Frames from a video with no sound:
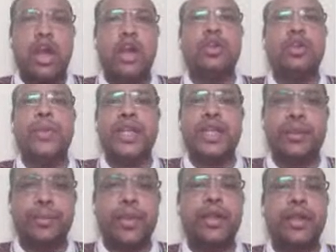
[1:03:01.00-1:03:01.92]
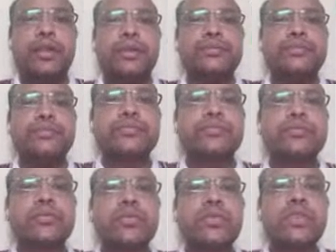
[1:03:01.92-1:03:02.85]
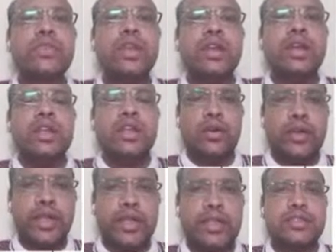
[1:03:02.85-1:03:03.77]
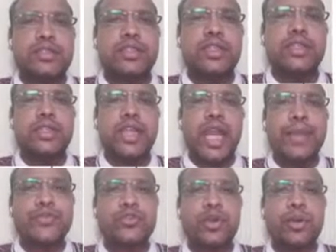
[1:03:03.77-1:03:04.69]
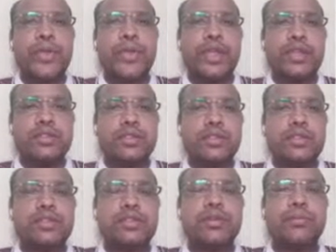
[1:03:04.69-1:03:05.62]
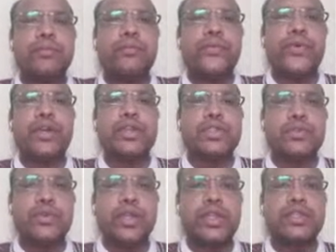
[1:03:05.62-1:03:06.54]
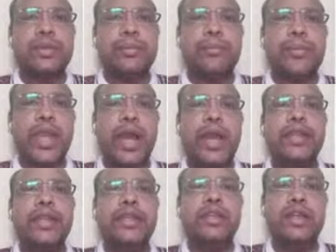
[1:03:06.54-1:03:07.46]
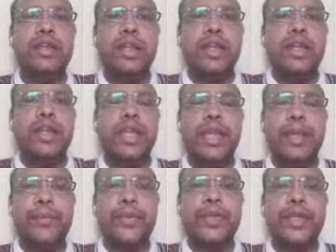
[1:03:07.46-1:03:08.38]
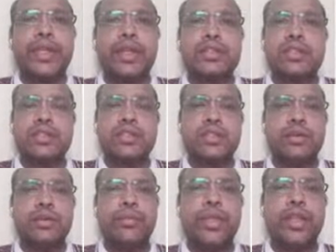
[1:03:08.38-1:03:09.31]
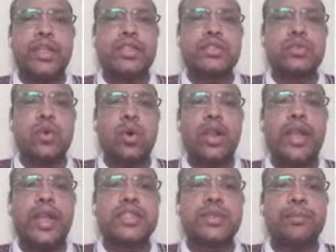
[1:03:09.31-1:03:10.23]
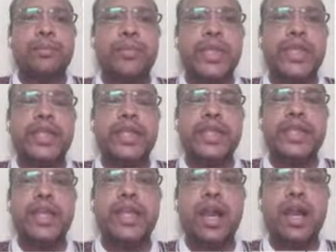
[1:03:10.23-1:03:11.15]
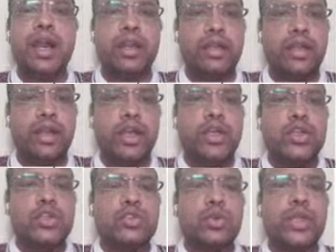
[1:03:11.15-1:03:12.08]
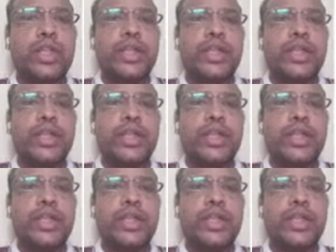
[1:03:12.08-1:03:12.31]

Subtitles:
automated plant. Now let us see the types of DNC system. First one is the behind tape reader system. It is called as a BTR. So